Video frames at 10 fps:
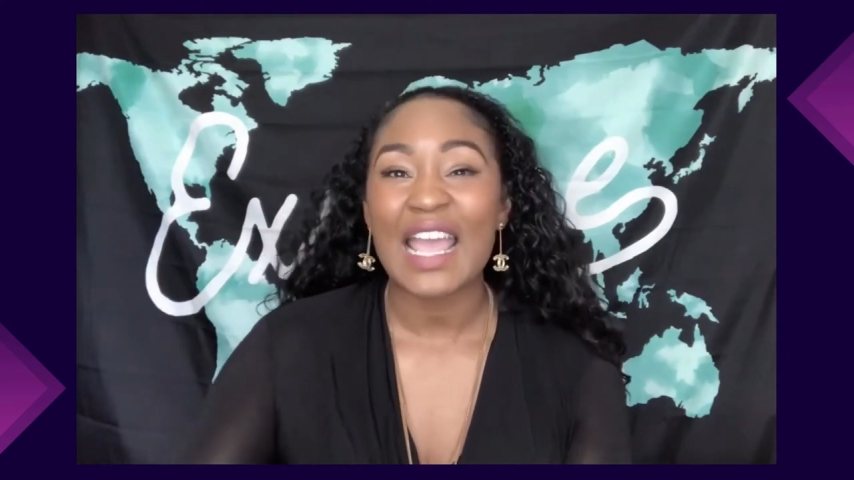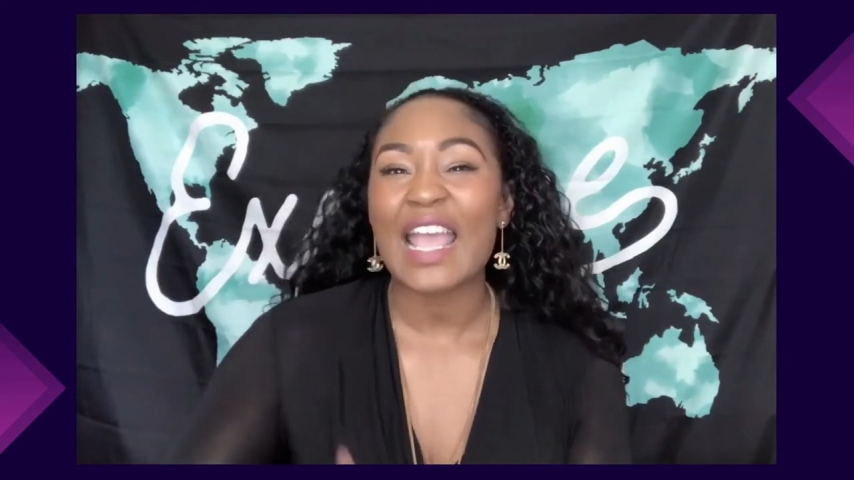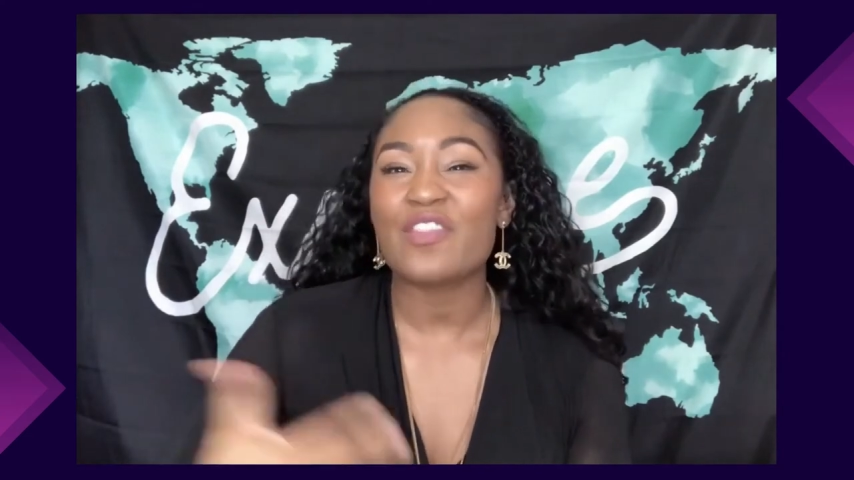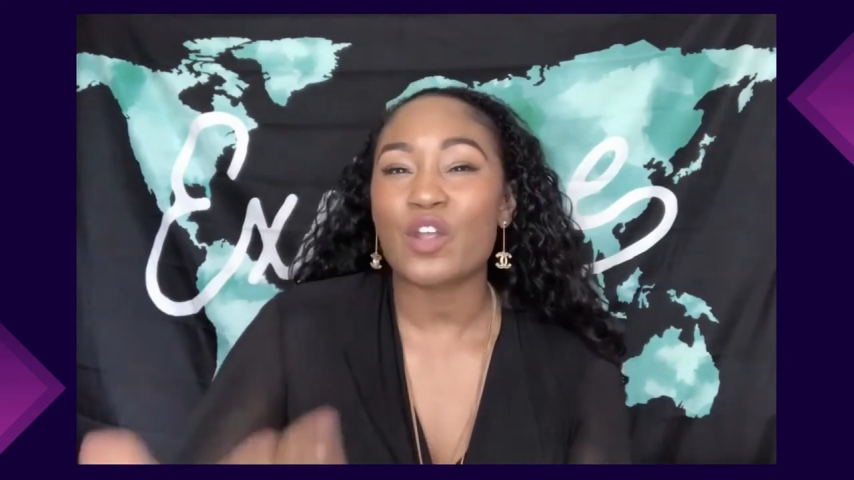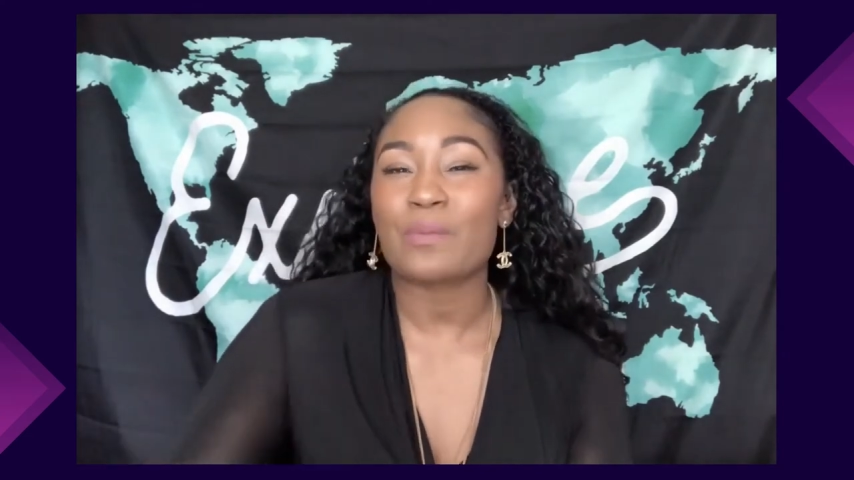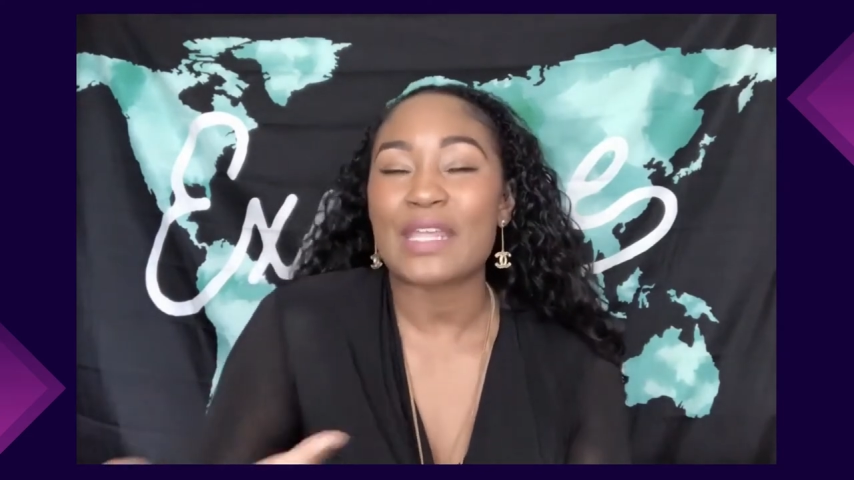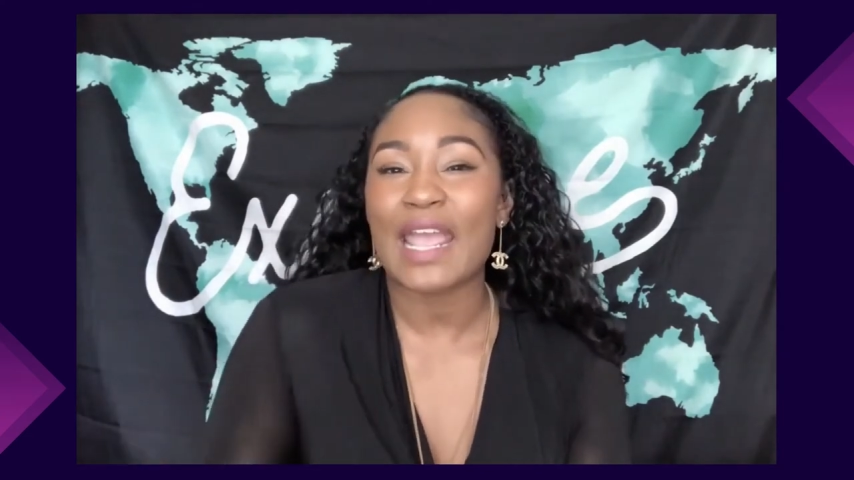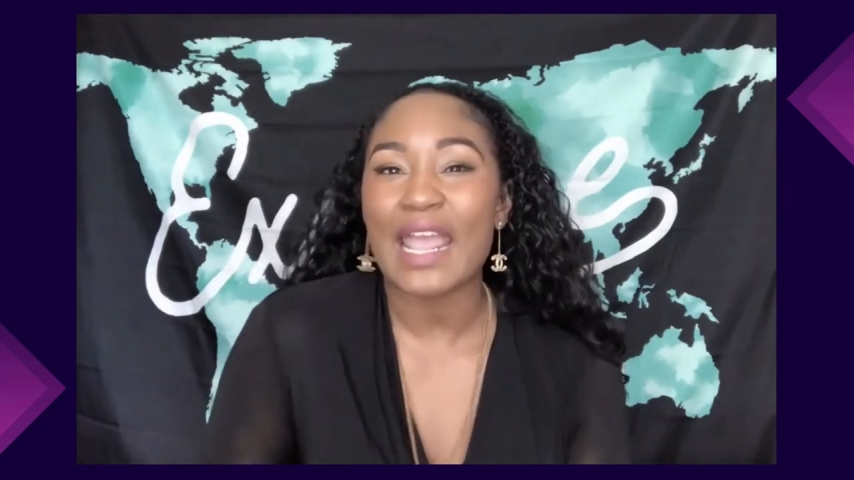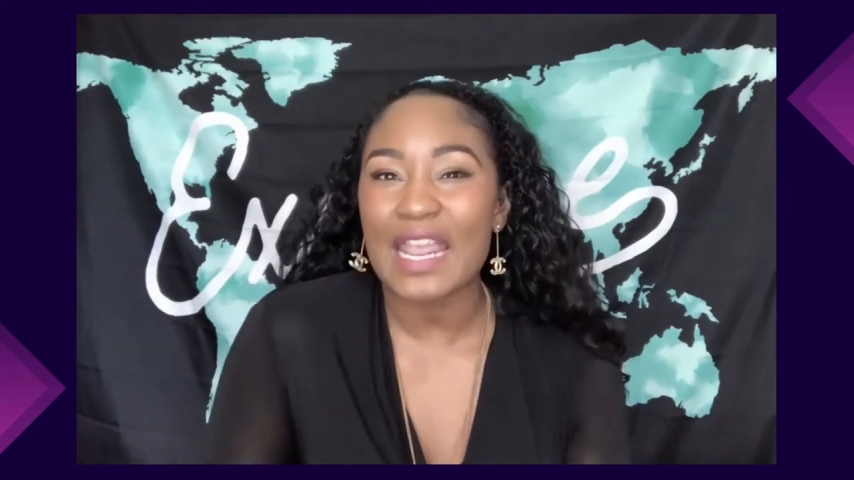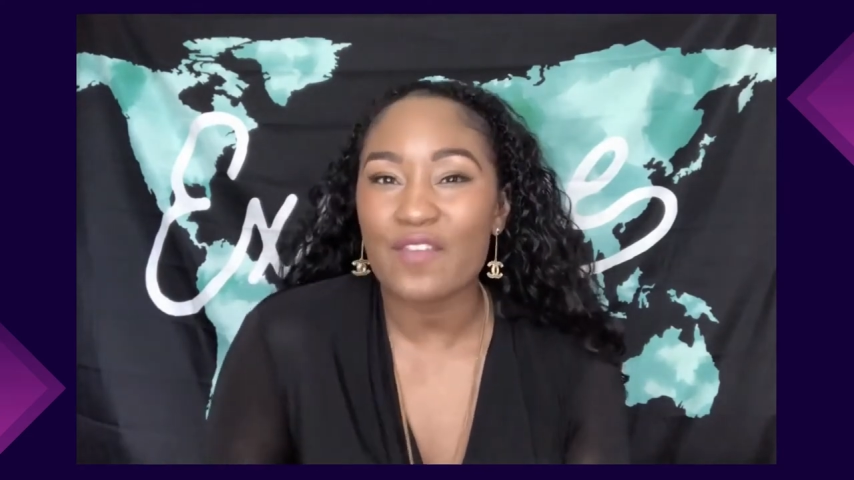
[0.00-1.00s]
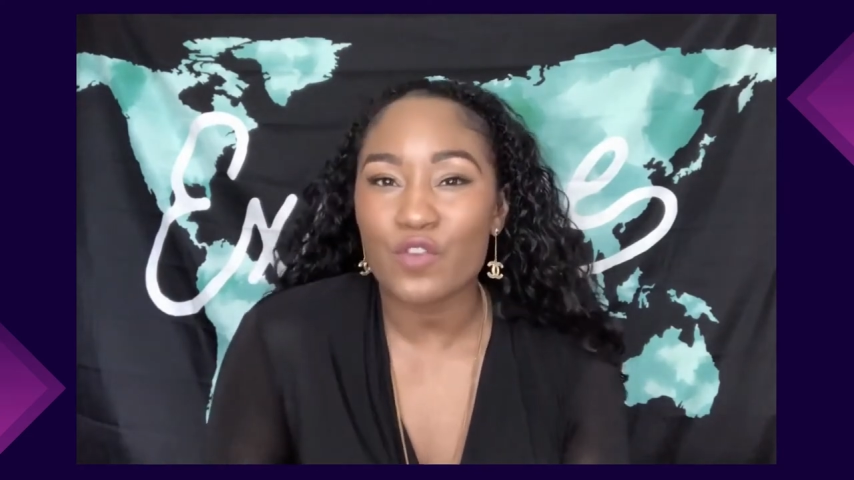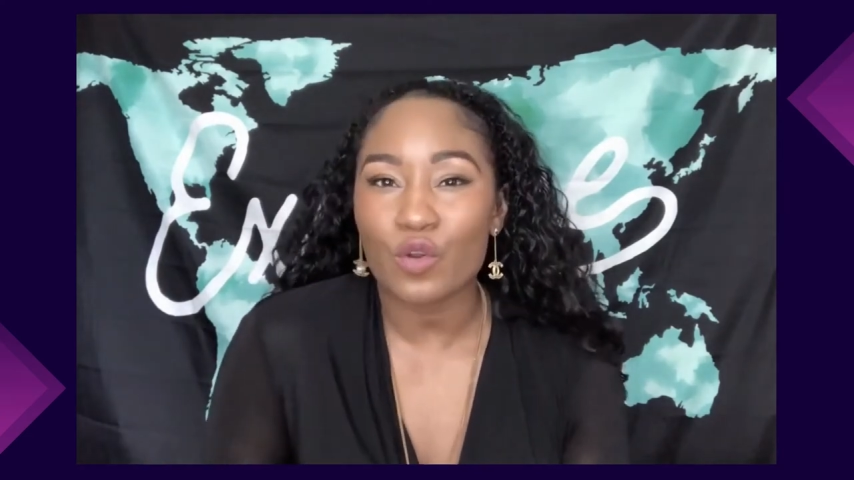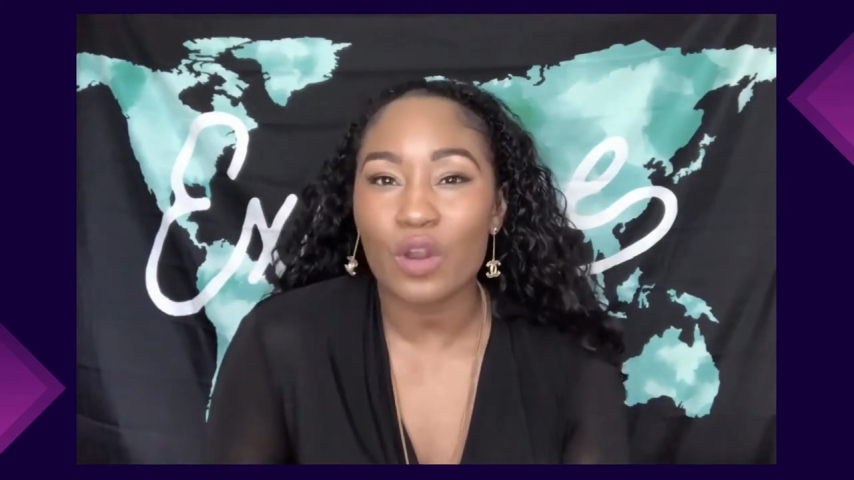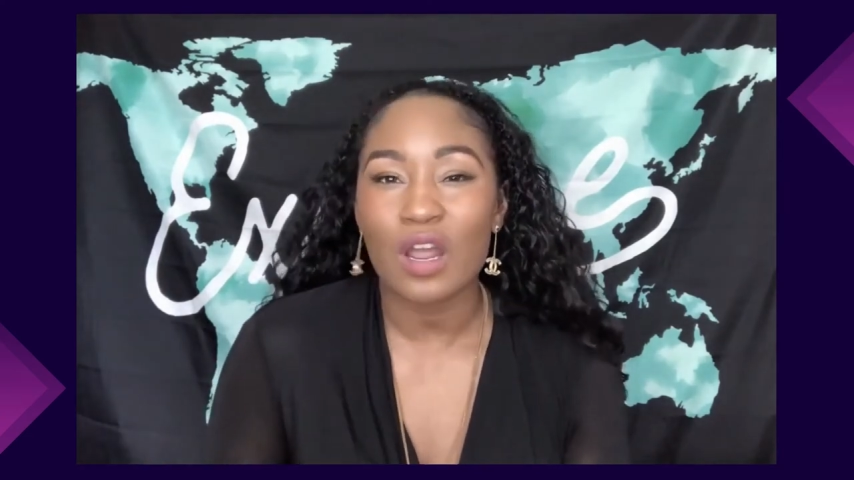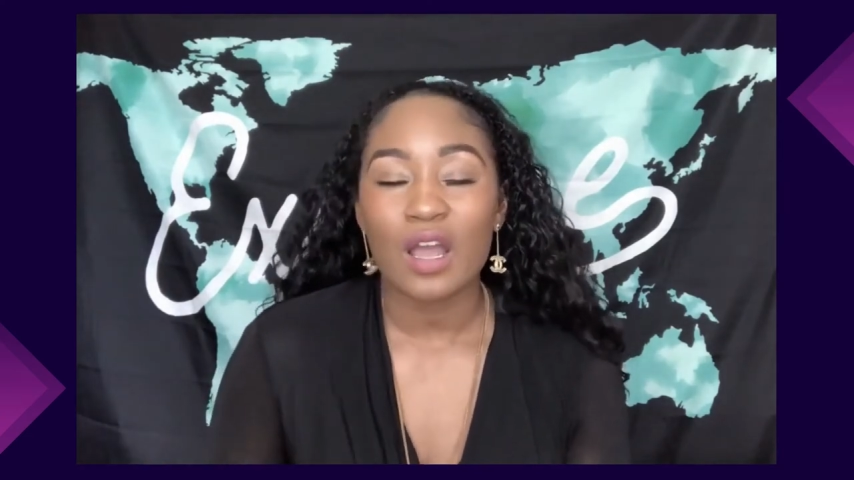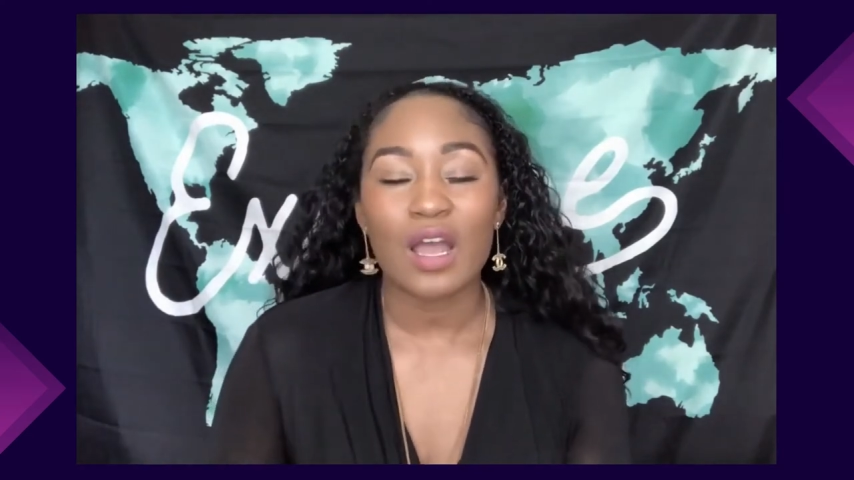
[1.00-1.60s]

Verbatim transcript: and their behavior